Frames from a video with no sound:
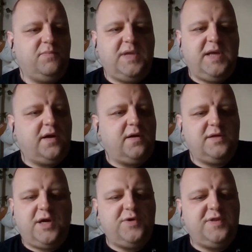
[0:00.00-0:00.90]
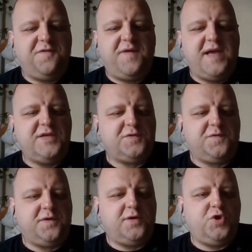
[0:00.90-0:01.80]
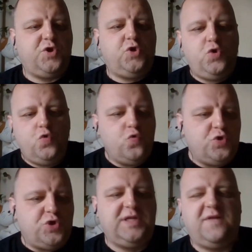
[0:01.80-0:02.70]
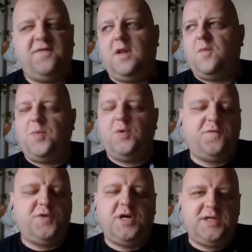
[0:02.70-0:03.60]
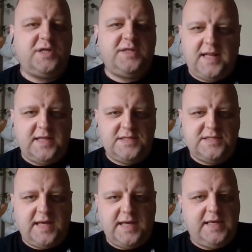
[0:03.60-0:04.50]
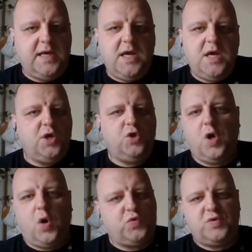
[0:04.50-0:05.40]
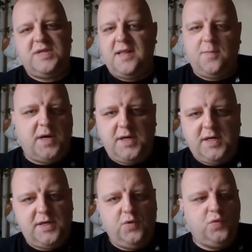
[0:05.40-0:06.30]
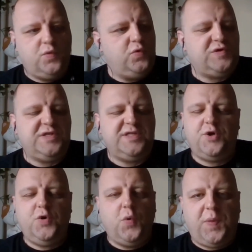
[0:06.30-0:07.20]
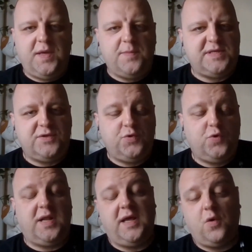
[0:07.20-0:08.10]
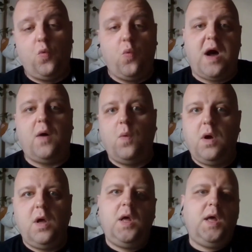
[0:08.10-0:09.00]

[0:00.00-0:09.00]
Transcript: they're in the phase of a huge development of their talents. Like you go to Denmark, you see their youth teams, and you are like, wow.